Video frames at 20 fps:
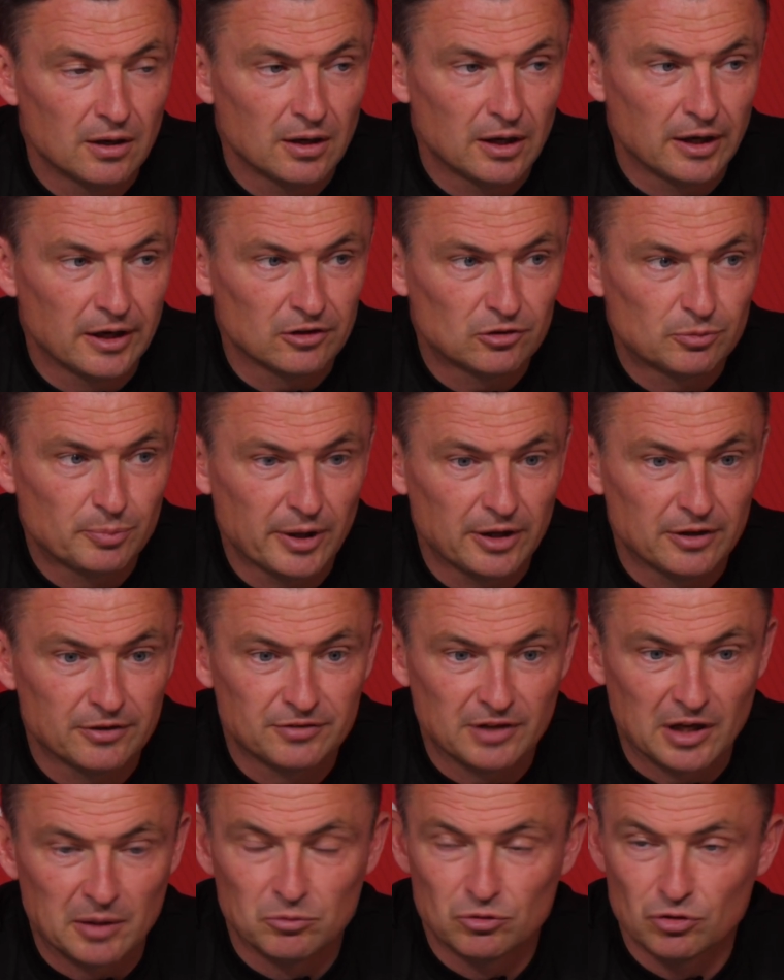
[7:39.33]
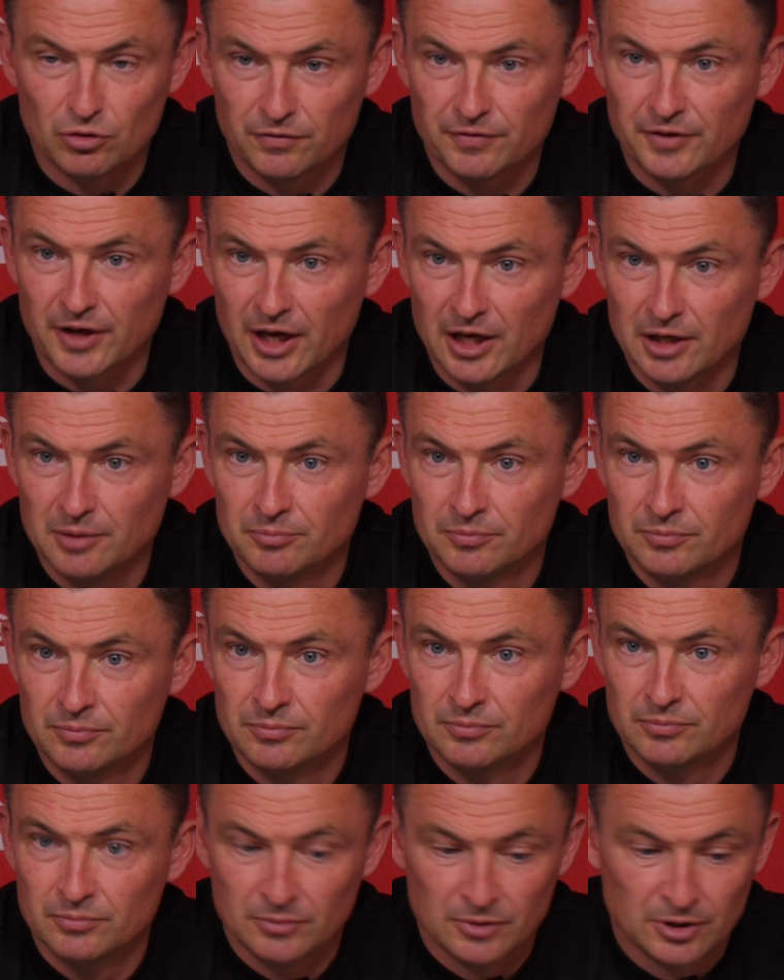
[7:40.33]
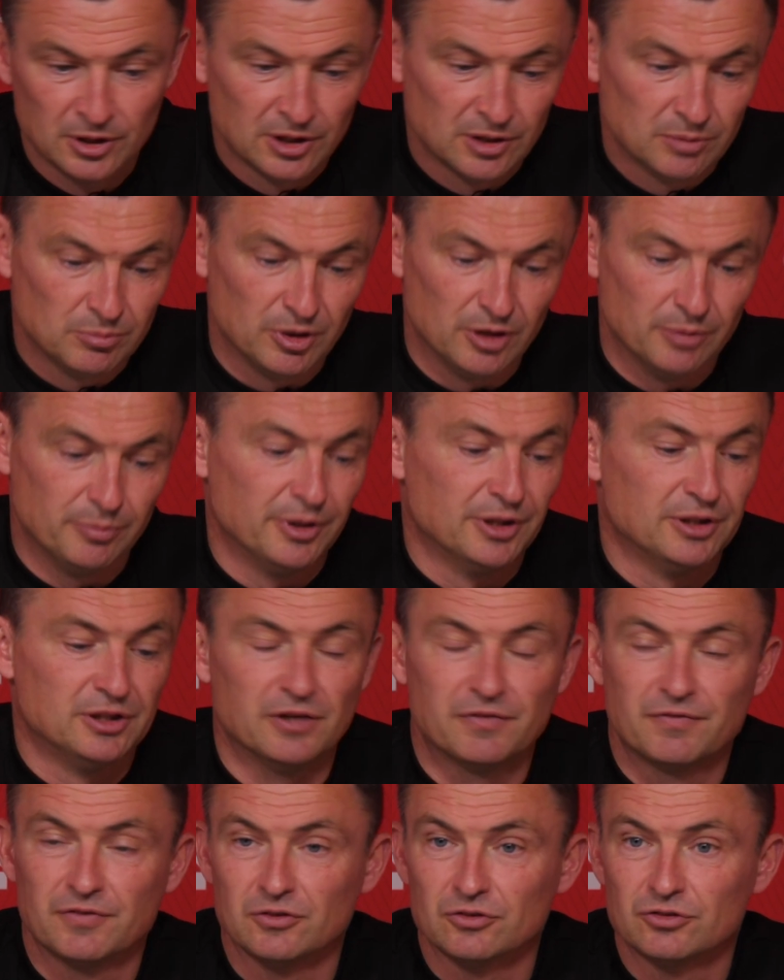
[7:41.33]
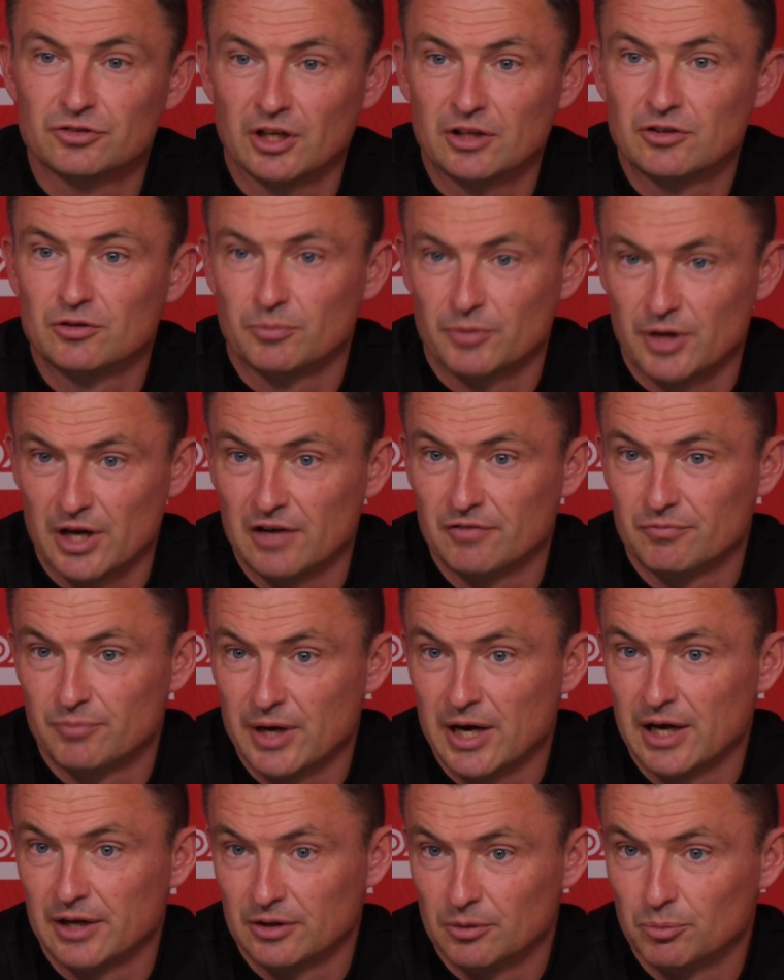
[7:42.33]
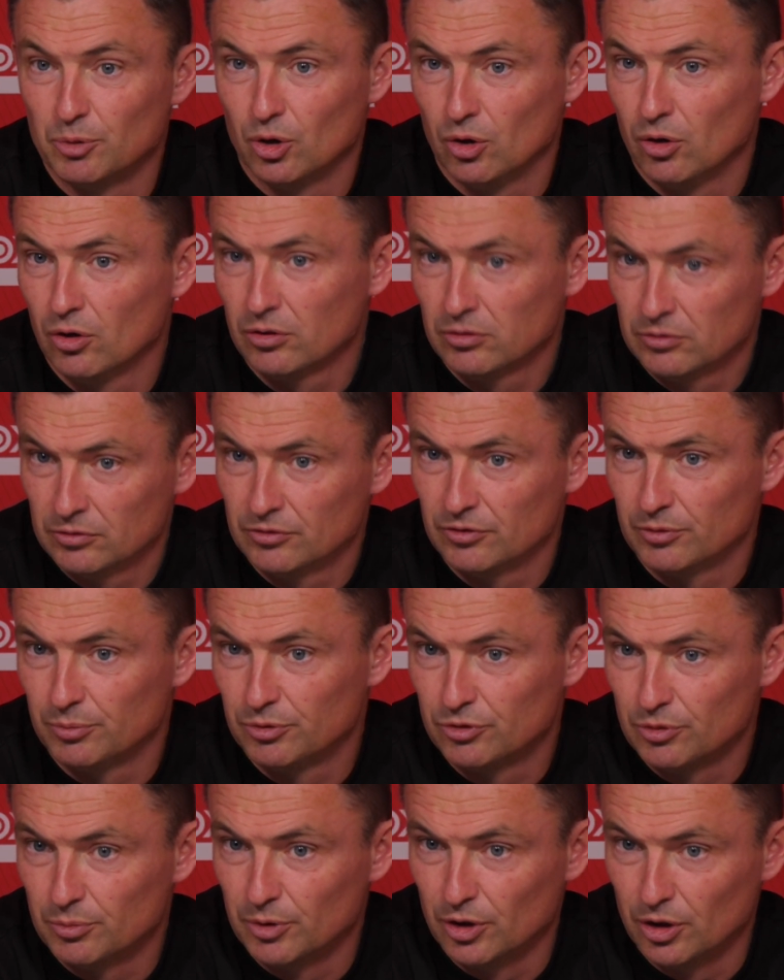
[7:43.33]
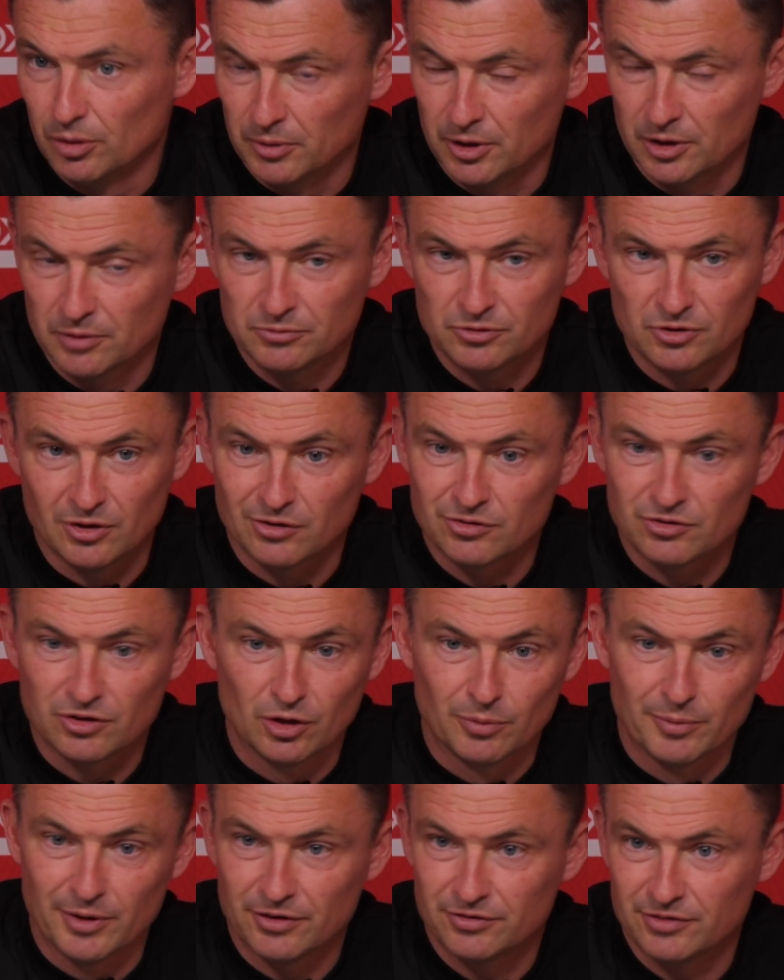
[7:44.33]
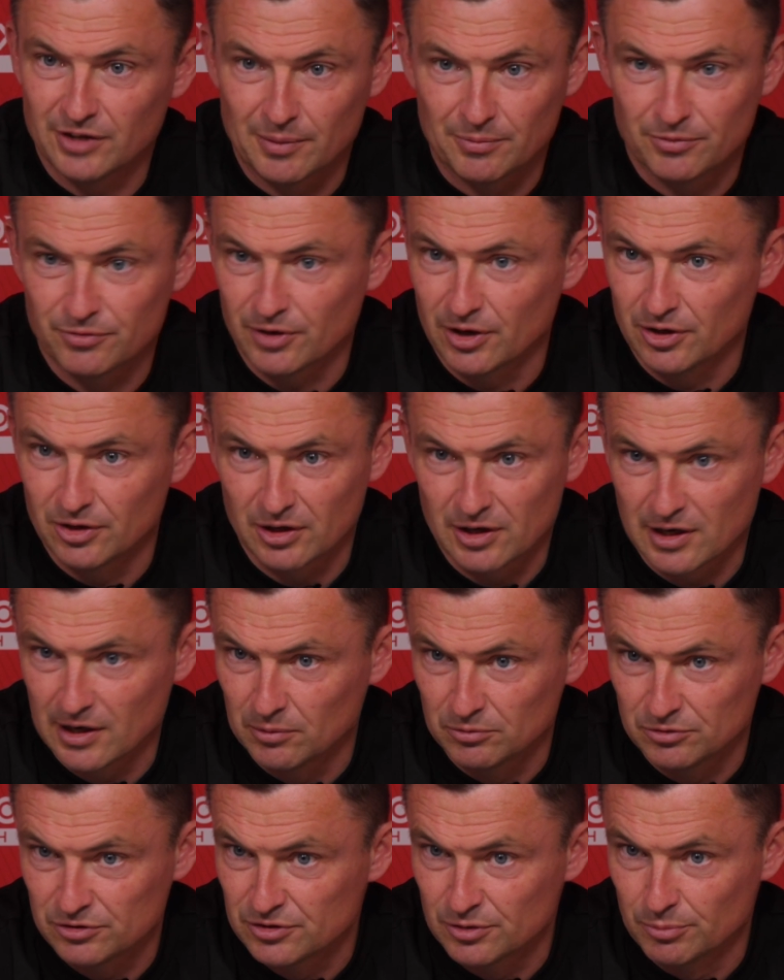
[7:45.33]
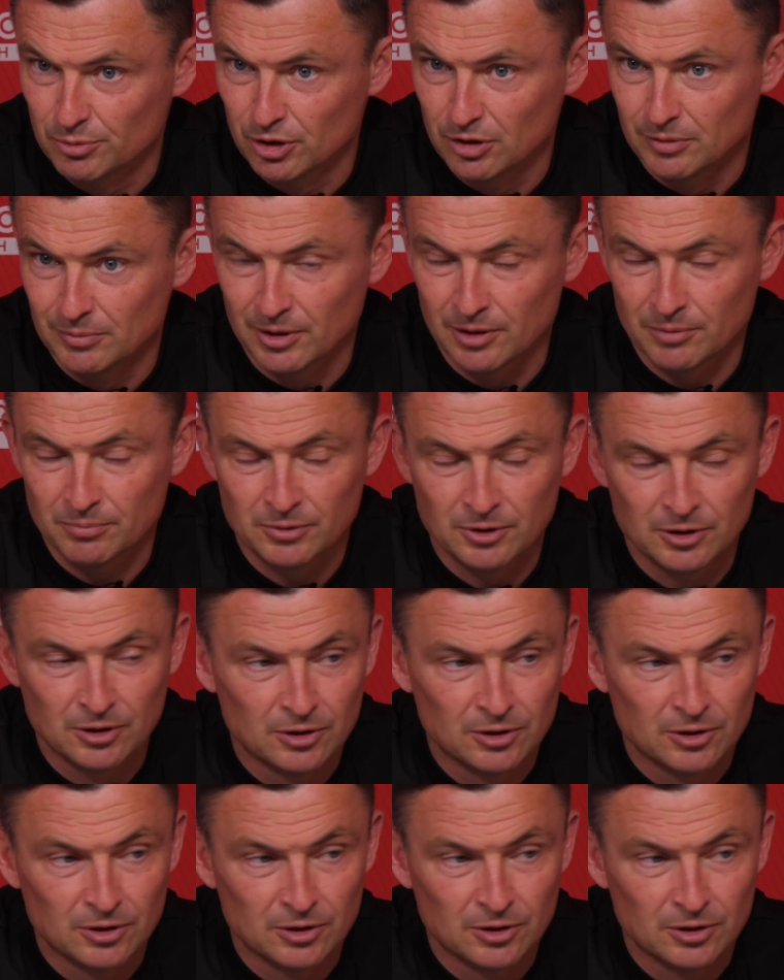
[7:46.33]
I expect the same tough game, but it'll be a different setup they have behind the ball to Birmingham's. They'll still be the same threat on the counter to Birmingham.